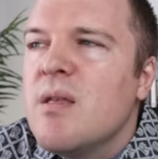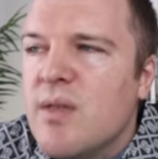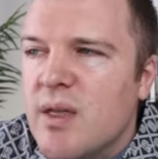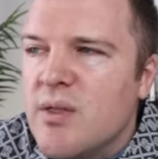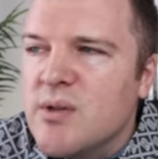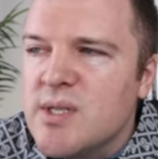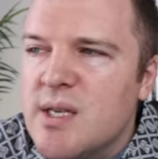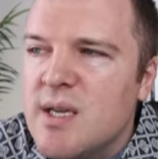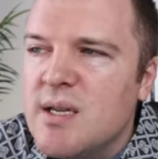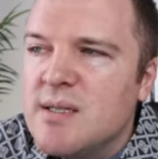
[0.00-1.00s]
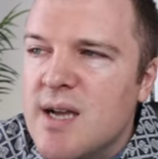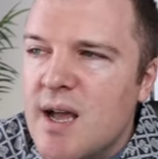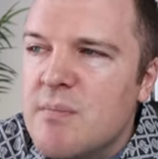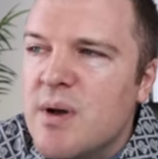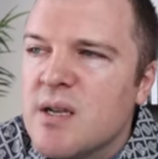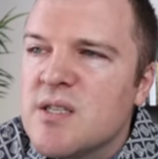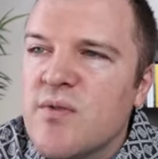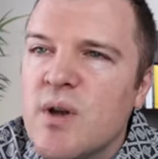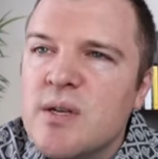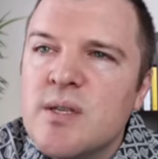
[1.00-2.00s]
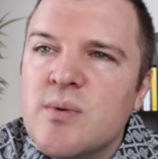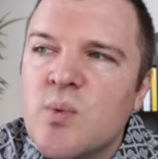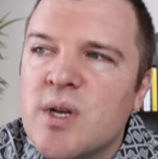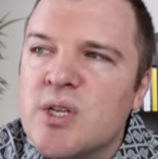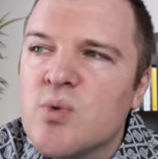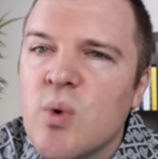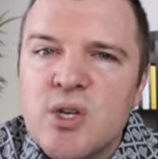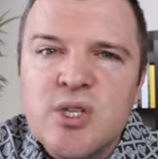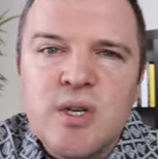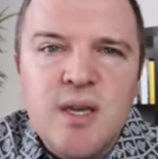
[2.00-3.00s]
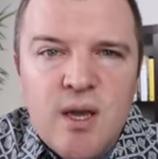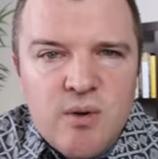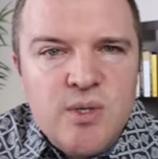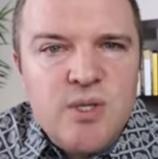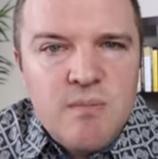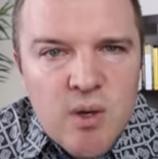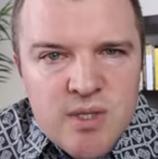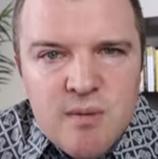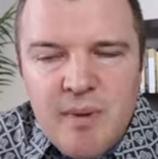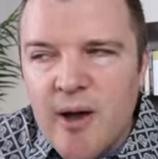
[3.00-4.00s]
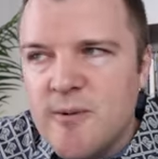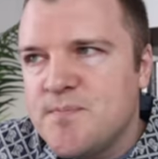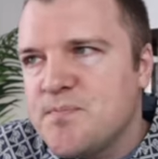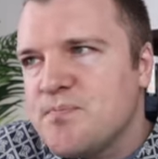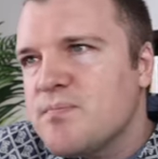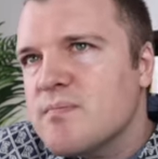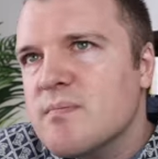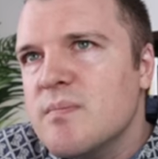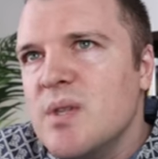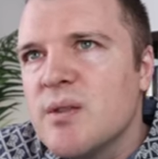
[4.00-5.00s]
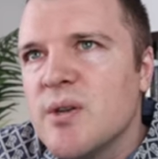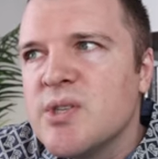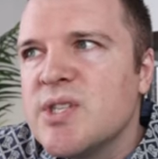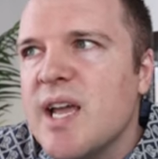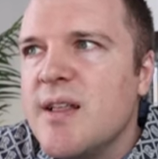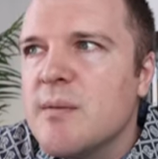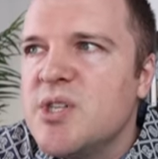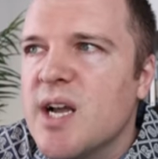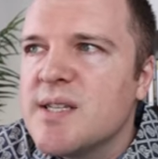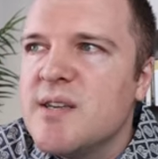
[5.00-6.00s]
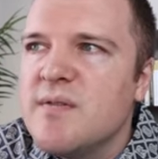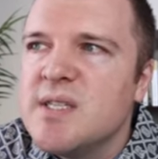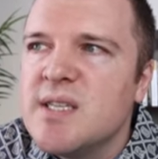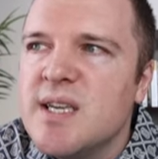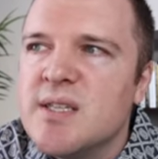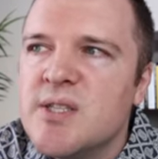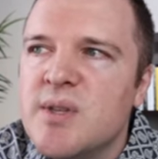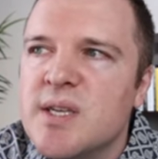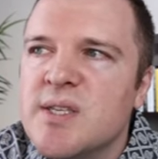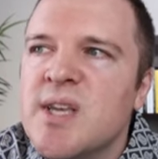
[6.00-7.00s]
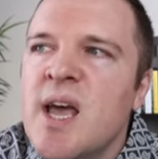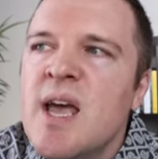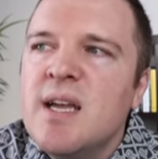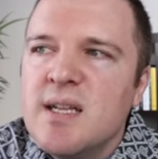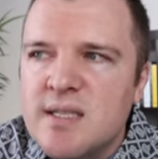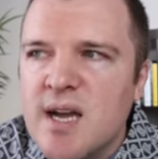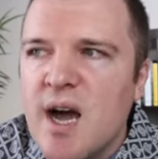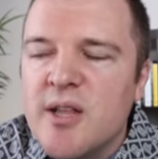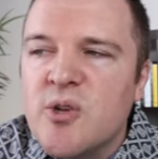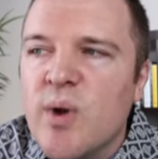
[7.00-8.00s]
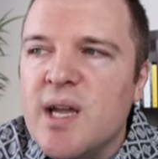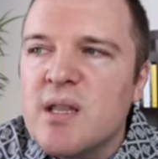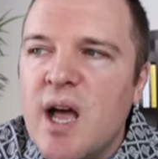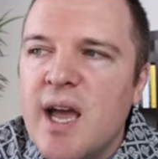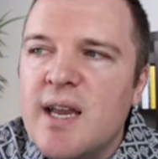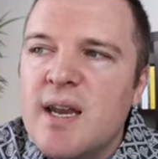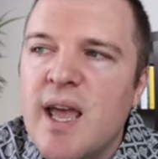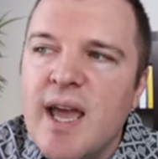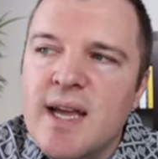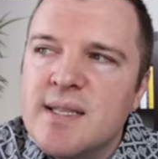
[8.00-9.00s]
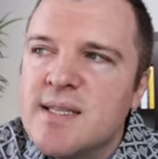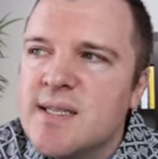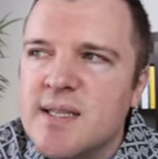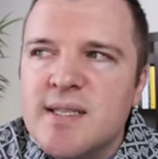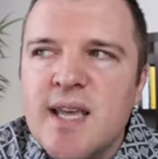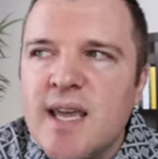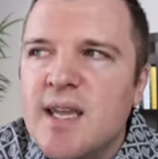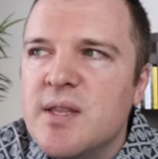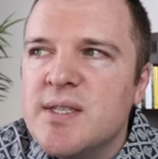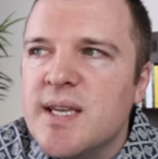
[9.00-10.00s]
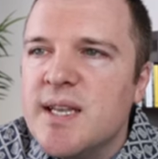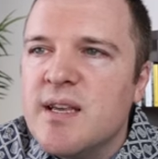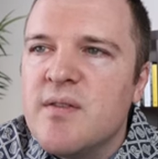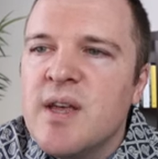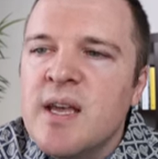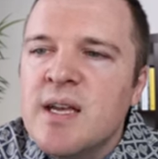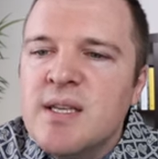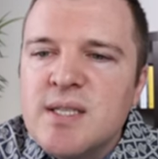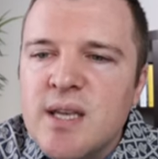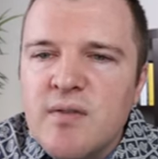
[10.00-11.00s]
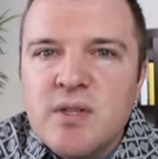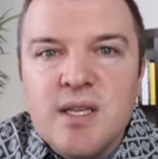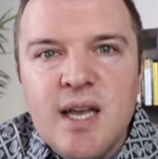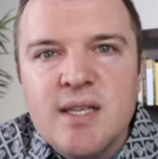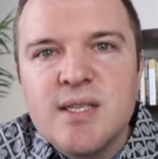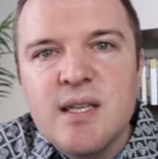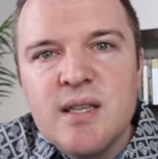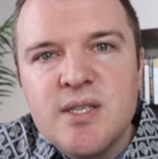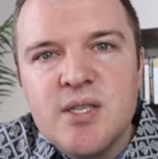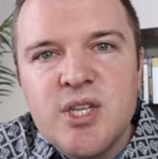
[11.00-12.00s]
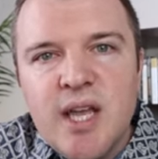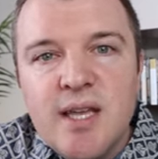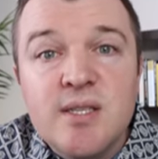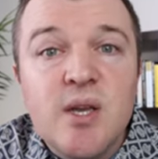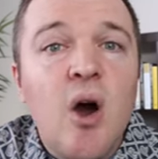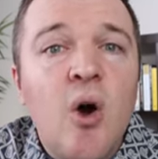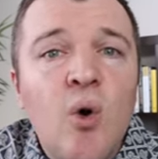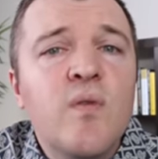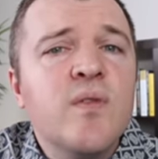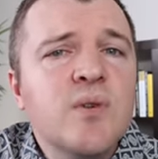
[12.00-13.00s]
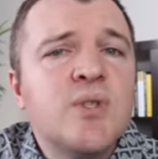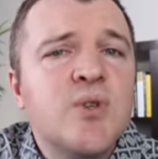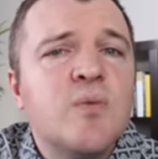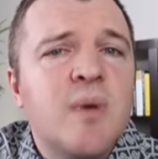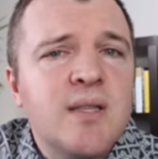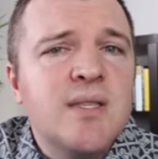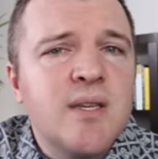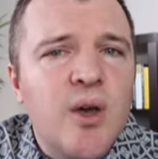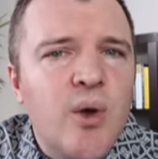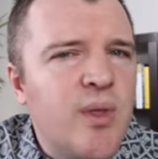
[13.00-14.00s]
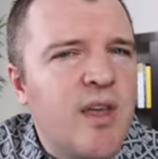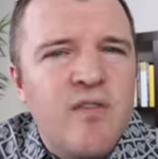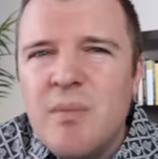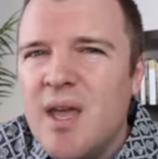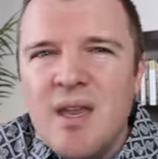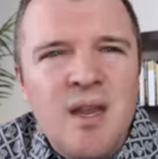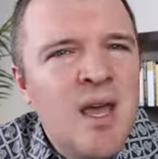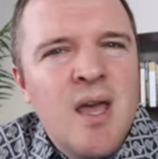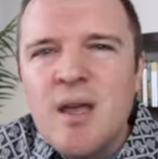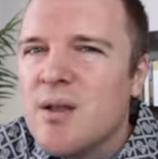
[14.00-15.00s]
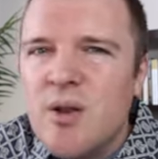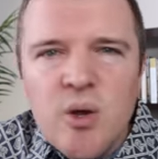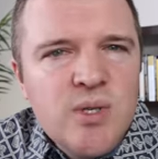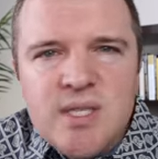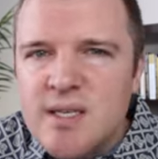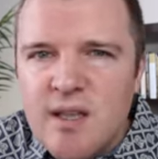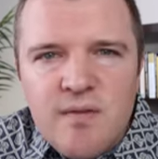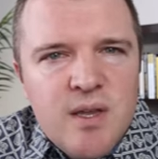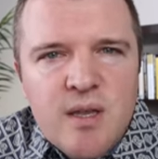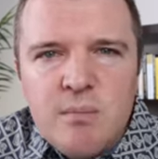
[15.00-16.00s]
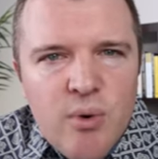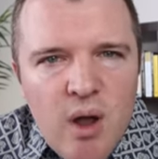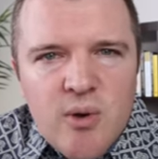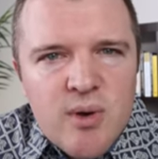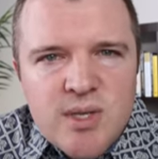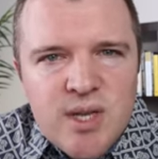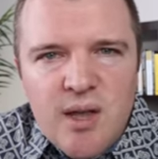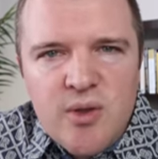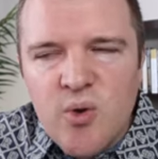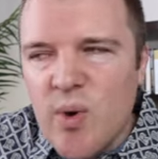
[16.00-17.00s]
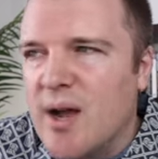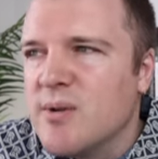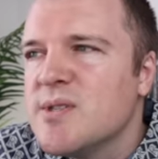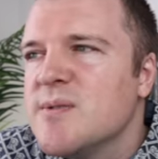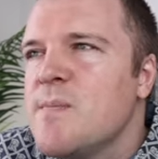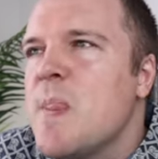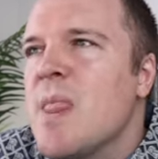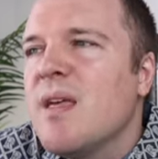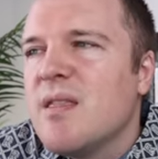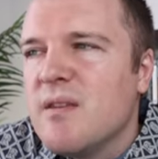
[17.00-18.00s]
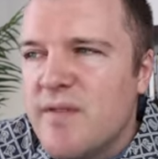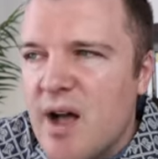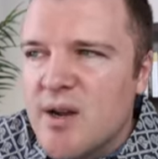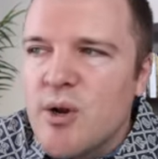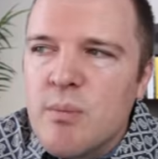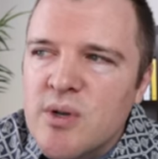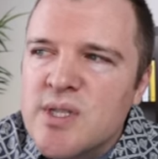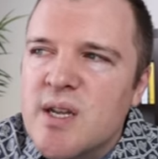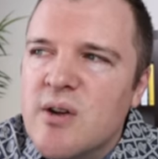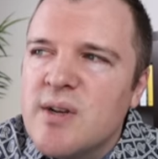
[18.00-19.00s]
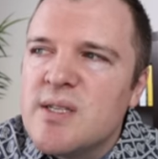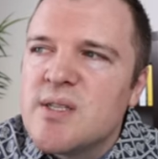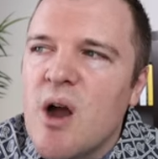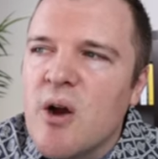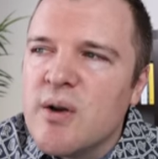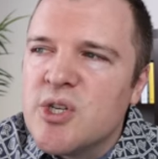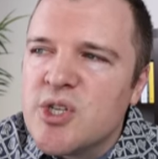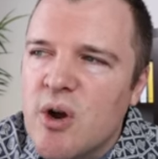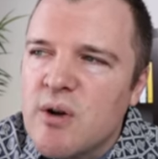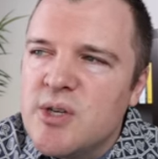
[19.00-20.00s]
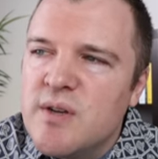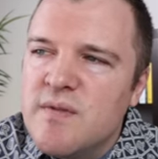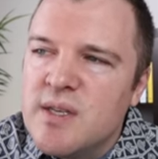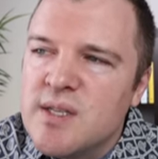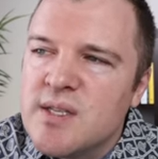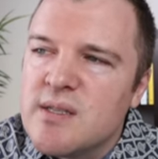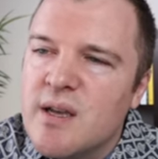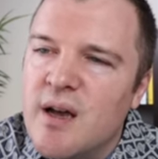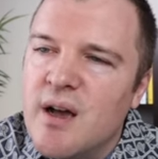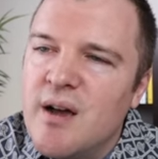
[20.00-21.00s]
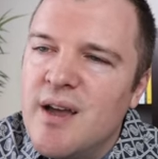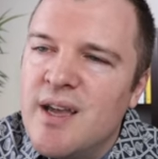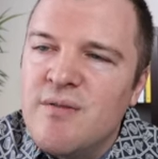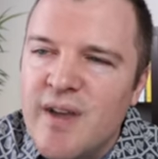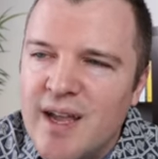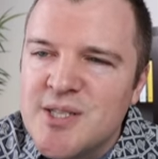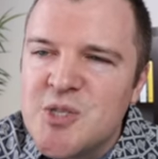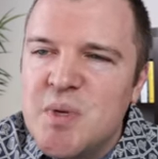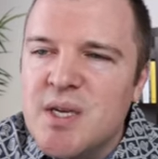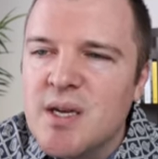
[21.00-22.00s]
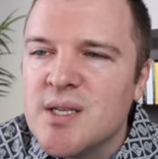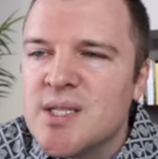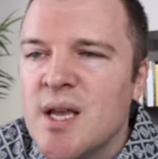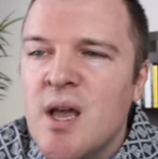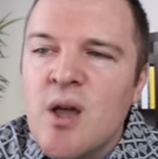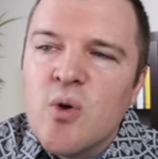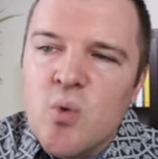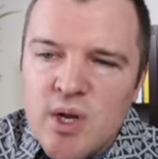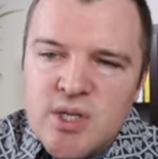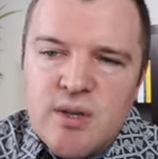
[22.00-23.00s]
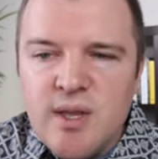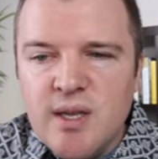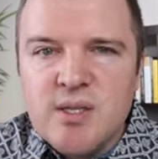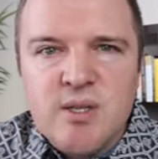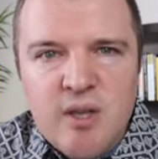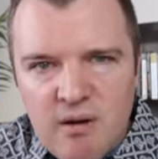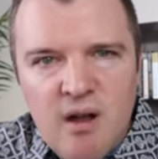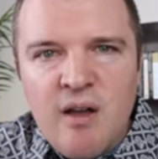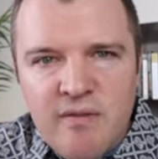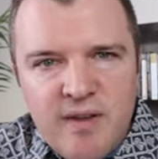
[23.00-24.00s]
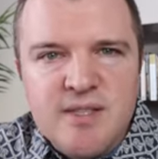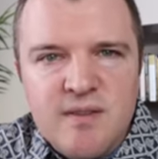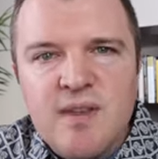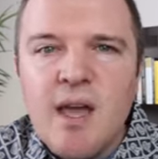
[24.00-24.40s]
Then there's the Donbass front, which Russia cares the most about. Their stated objective is to get to this dotted gray line, and since taking the city of Severodonetsk and Lysychansk over two months ago, they've made no significant progress on the ground the Wagner mercenaries are in charge of this uh, advance because Russia thinks their offensive